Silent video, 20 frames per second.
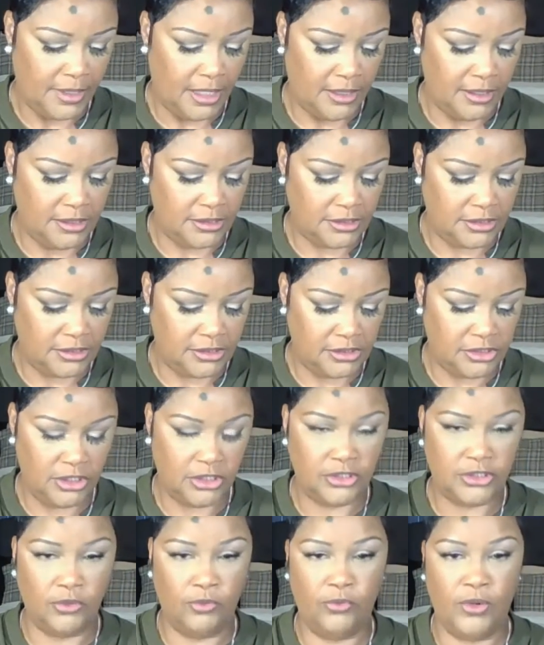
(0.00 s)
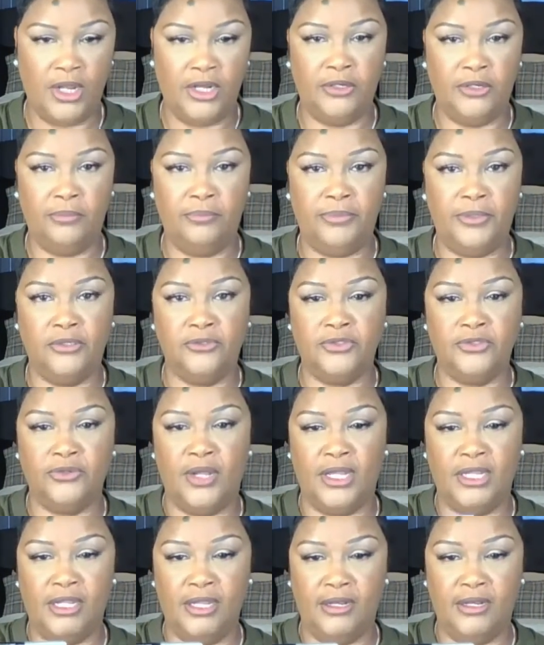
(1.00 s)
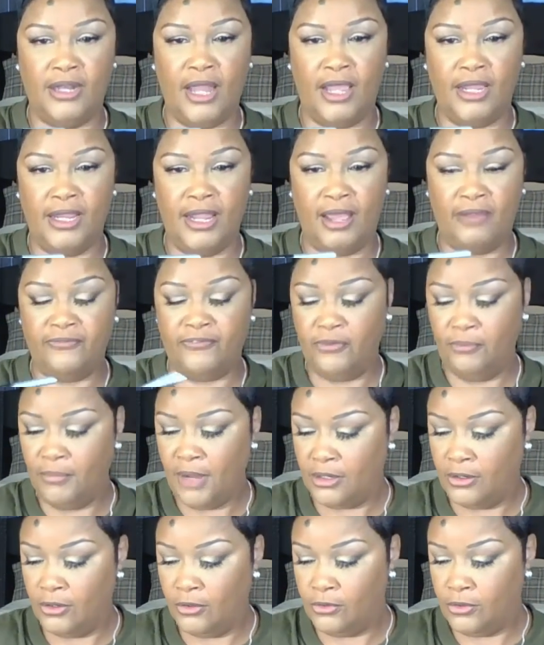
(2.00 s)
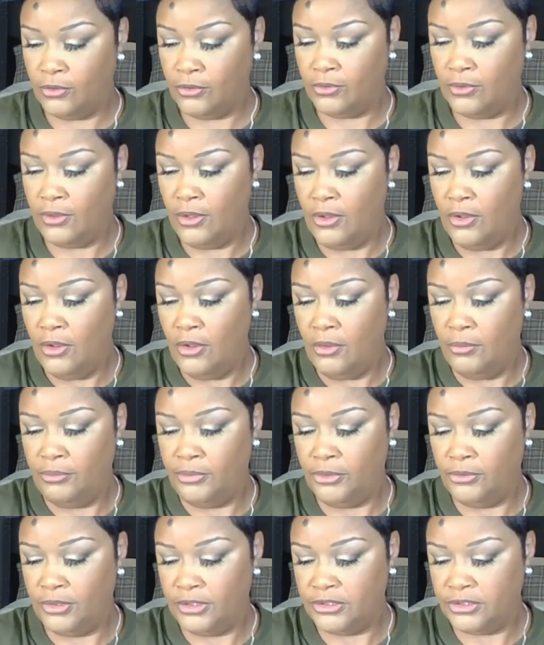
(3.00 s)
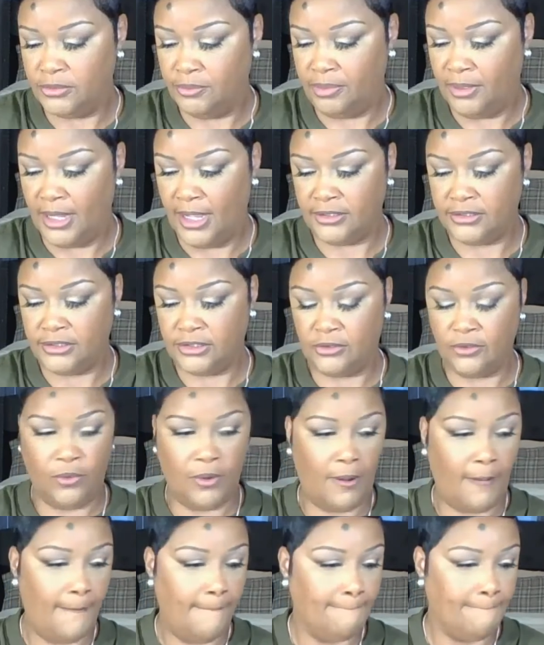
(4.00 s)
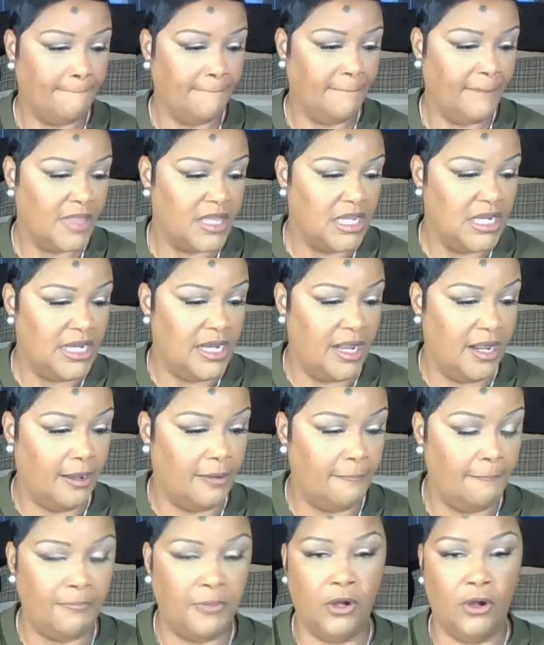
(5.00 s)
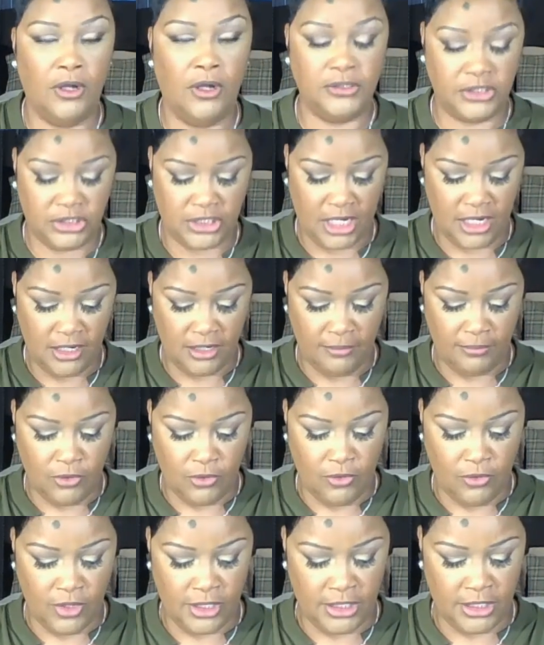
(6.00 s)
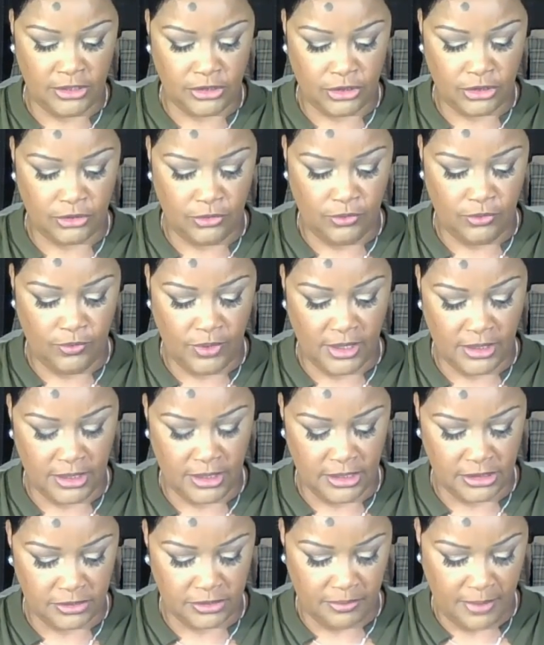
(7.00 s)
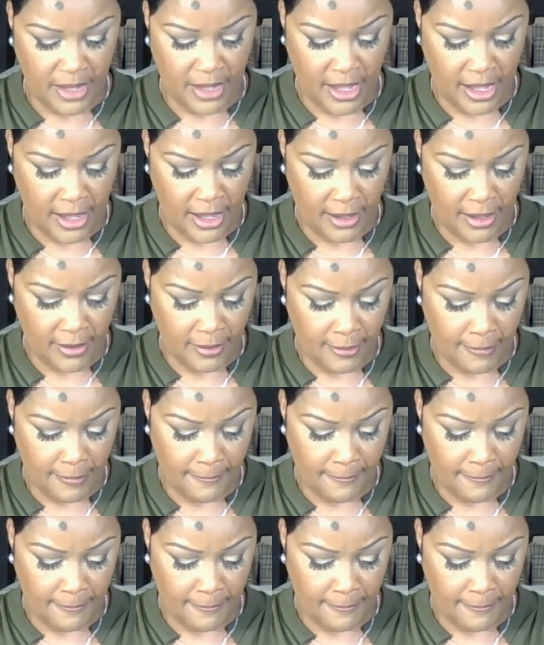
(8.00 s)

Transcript: And this is just a random pencil I got from my local beauty supply store. Now, the shade I'm going into with is by